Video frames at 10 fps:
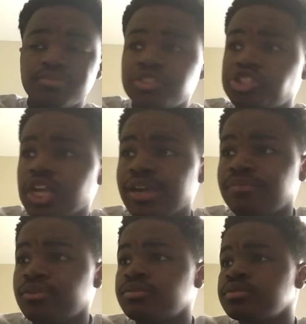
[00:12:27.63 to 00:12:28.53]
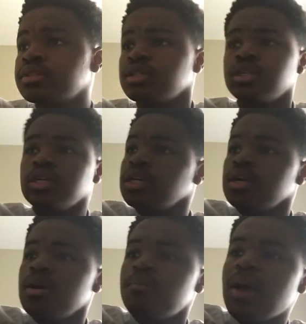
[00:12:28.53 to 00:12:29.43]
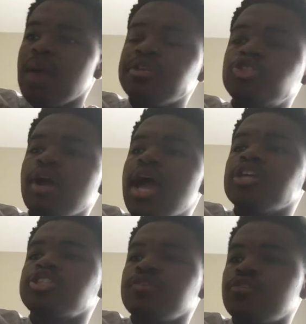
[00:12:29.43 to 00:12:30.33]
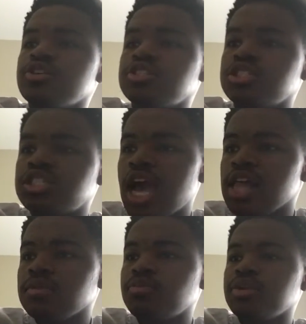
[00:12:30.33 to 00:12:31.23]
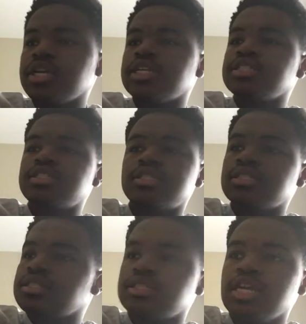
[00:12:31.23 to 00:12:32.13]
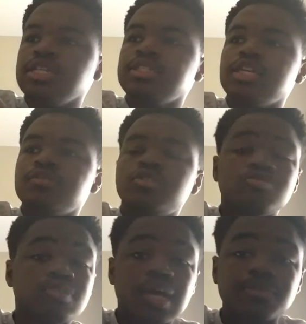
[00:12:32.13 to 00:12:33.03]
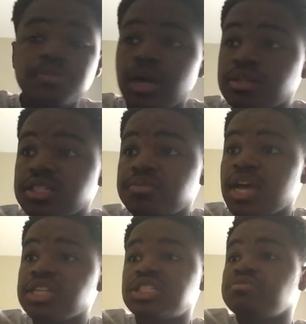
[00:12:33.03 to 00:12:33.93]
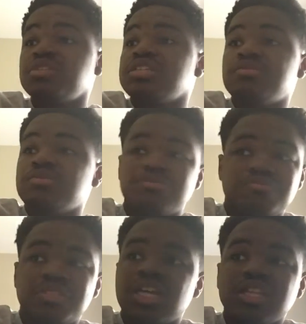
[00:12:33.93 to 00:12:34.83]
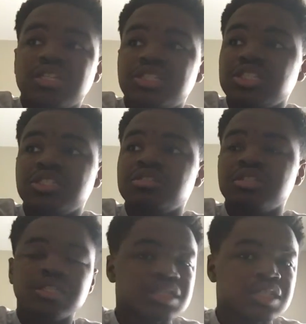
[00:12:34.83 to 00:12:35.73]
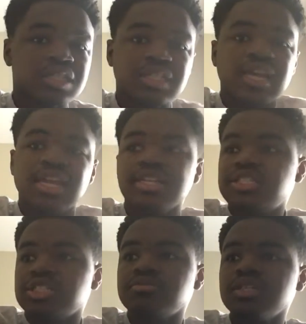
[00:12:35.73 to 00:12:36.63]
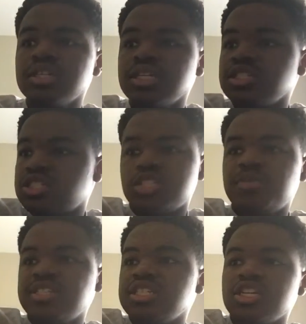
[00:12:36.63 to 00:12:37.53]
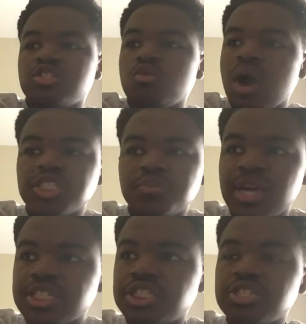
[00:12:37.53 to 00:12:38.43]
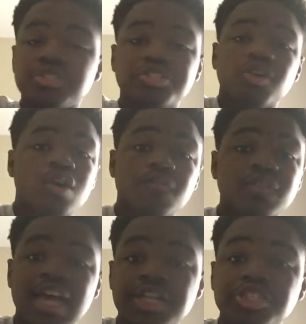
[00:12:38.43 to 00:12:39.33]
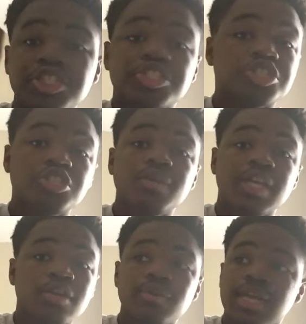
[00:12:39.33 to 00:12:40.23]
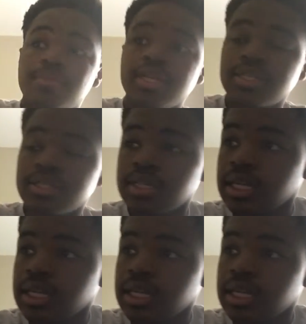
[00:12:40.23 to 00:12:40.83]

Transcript: Shameful. Bobby Trashley versus Tyler Breeze. Didn't give two craps about this match. It really was nothing to get into. Just basically a squash match here to show off Lashley's new heel gimmick.